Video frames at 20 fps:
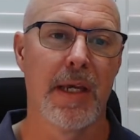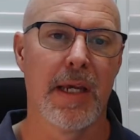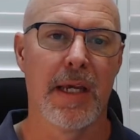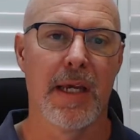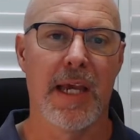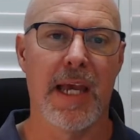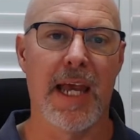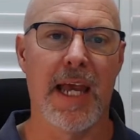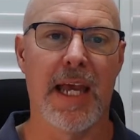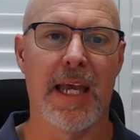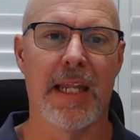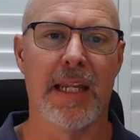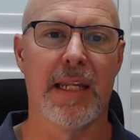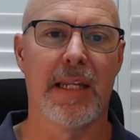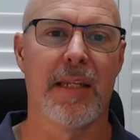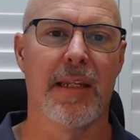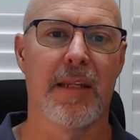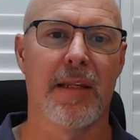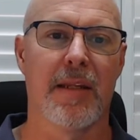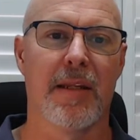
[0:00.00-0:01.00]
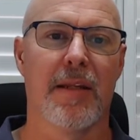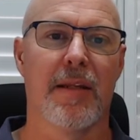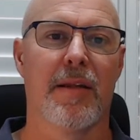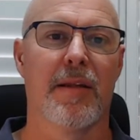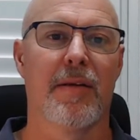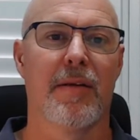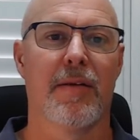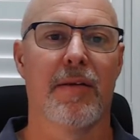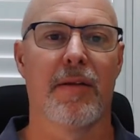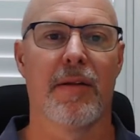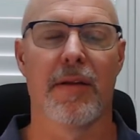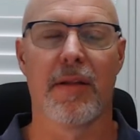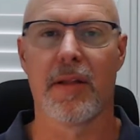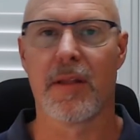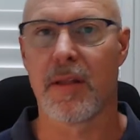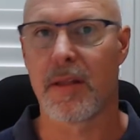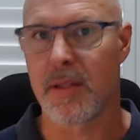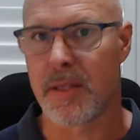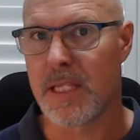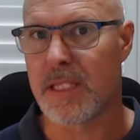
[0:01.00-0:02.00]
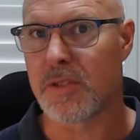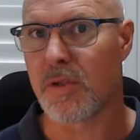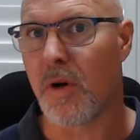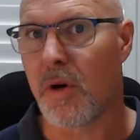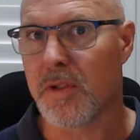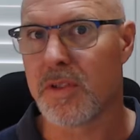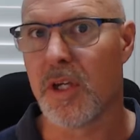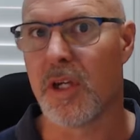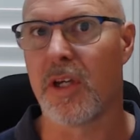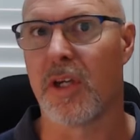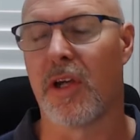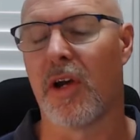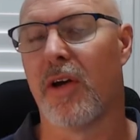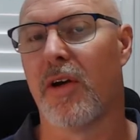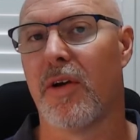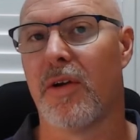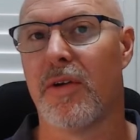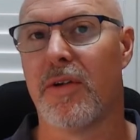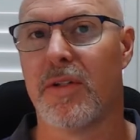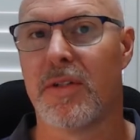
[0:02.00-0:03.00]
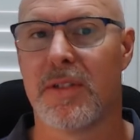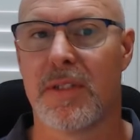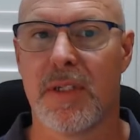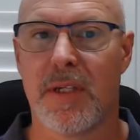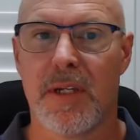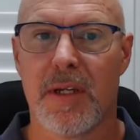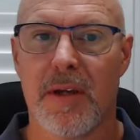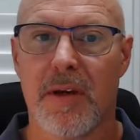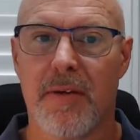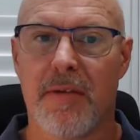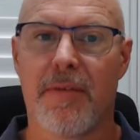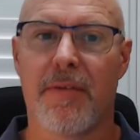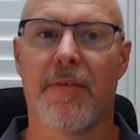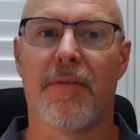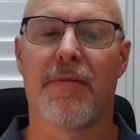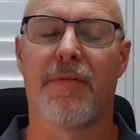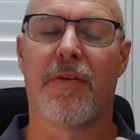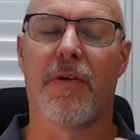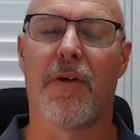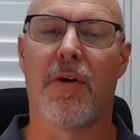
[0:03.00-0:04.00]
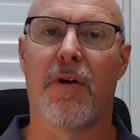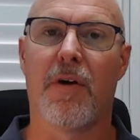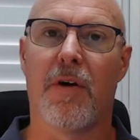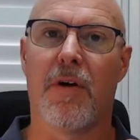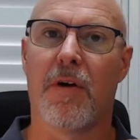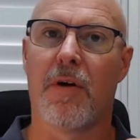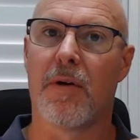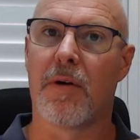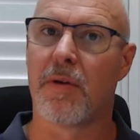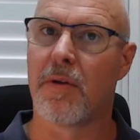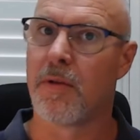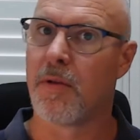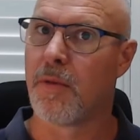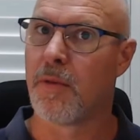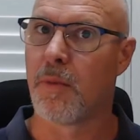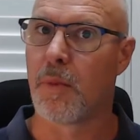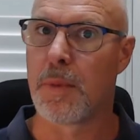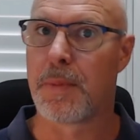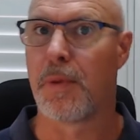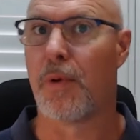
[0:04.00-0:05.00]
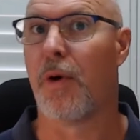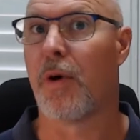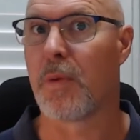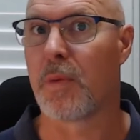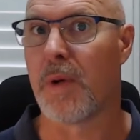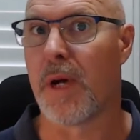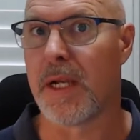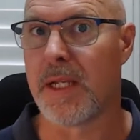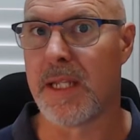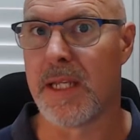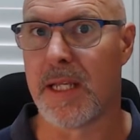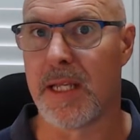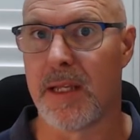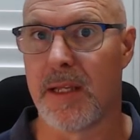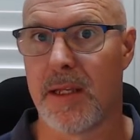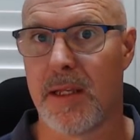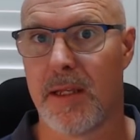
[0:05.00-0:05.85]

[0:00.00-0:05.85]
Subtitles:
And this also goes for report writing,